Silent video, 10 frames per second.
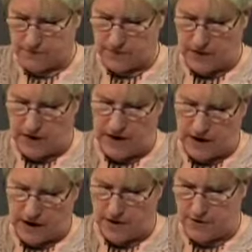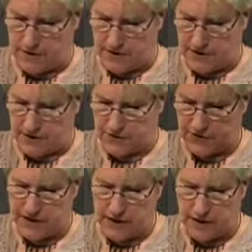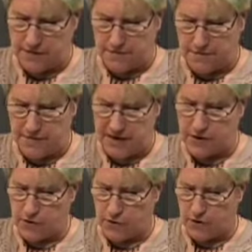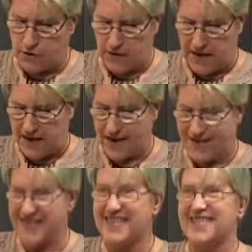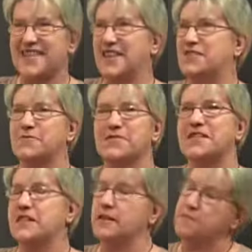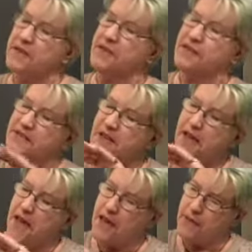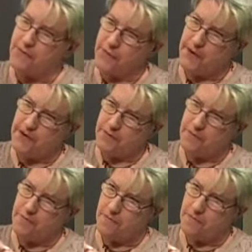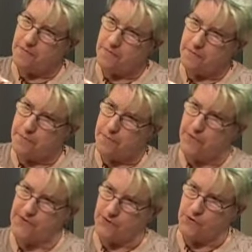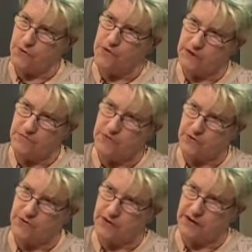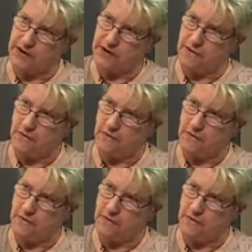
our training manual, and it's really neat because every person who comes to a training